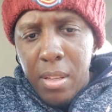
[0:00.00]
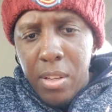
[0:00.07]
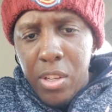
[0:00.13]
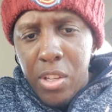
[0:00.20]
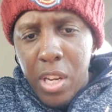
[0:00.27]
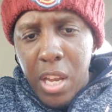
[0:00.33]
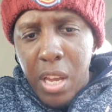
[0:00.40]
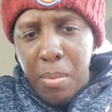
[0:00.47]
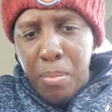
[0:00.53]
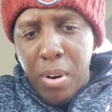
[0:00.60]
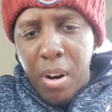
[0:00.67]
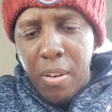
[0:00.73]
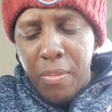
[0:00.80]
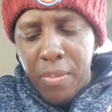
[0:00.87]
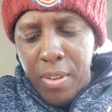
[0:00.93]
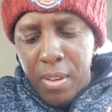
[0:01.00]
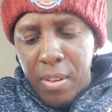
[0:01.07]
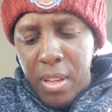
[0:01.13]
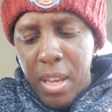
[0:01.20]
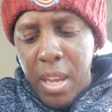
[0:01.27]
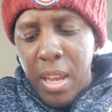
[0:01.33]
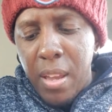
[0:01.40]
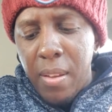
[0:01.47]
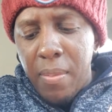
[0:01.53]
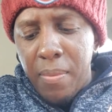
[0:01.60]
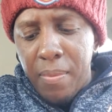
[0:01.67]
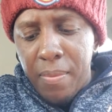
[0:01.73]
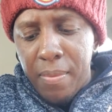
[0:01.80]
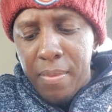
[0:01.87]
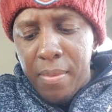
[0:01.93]
John Barfield, yeah.
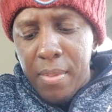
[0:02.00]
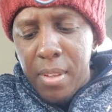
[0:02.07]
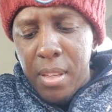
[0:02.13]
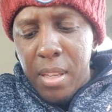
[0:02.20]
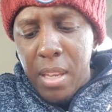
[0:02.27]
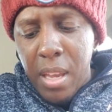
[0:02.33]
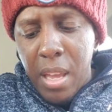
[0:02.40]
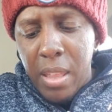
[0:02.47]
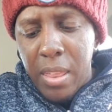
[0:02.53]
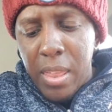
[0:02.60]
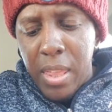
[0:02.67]
Yeah.